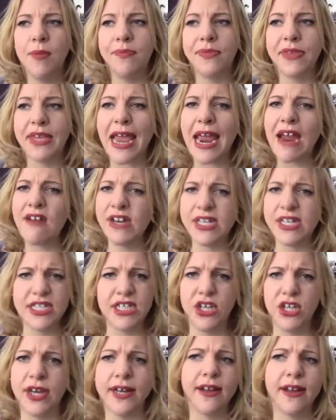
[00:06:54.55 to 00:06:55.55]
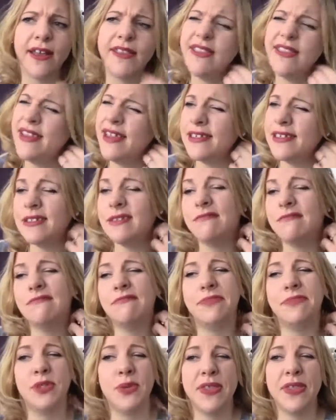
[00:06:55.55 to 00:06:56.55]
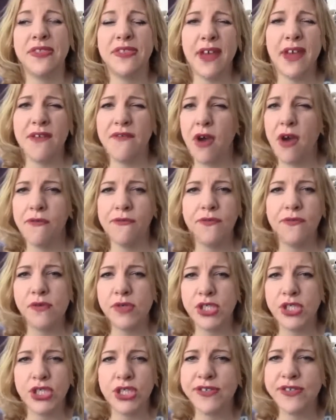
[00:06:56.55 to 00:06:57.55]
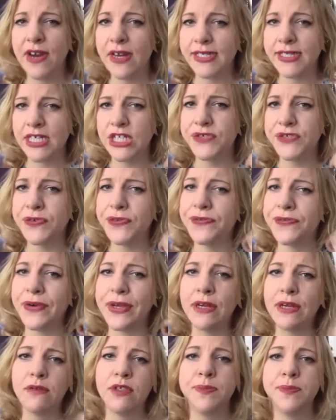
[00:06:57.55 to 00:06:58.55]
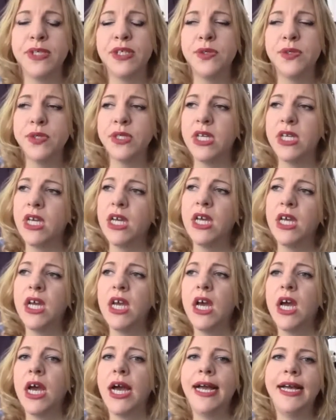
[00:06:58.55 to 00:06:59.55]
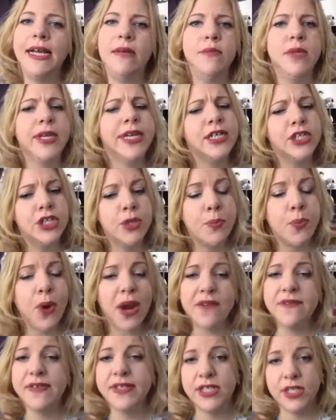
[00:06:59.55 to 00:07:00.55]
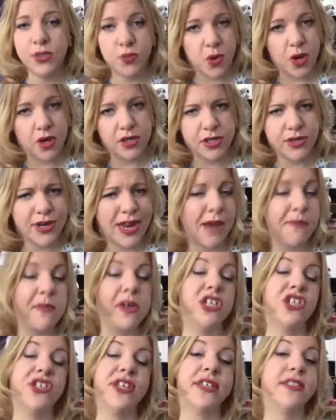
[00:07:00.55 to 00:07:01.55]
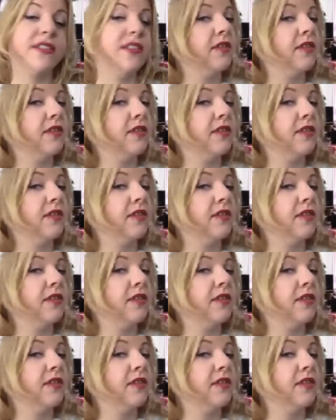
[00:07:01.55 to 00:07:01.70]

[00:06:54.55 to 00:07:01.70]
character dining. I think it's between 35 and 40 euros each for a 3-course meal. You can do breakfast as well. I don't know how much it is because